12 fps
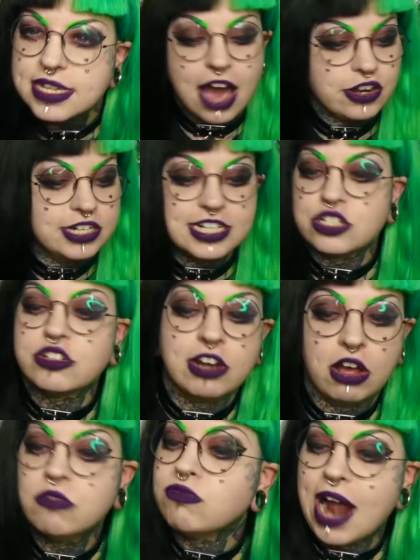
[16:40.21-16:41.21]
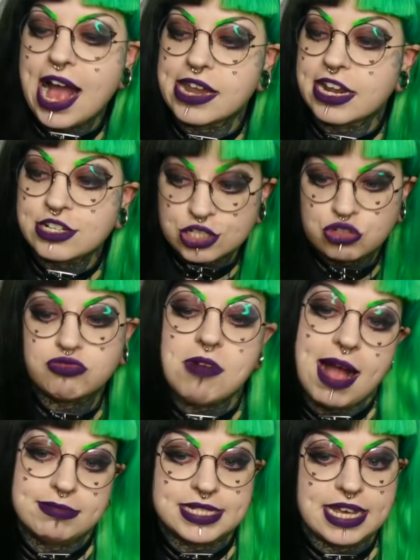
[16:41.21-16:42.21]
and I literally like ran and just
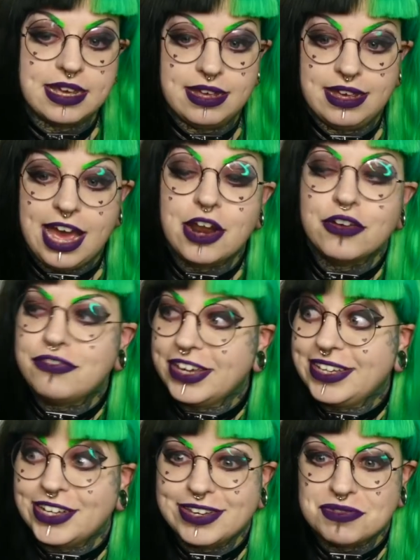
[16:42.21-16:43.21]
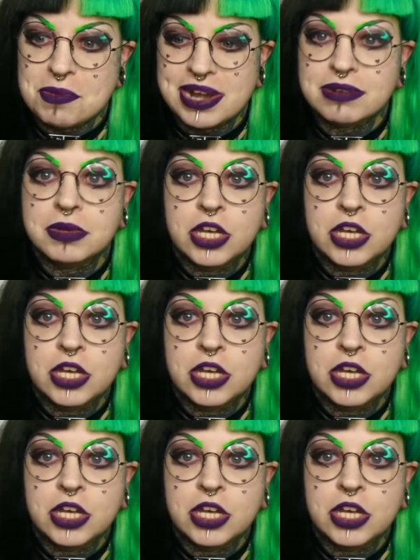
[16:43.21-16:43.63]
grabbed it, and I think I even went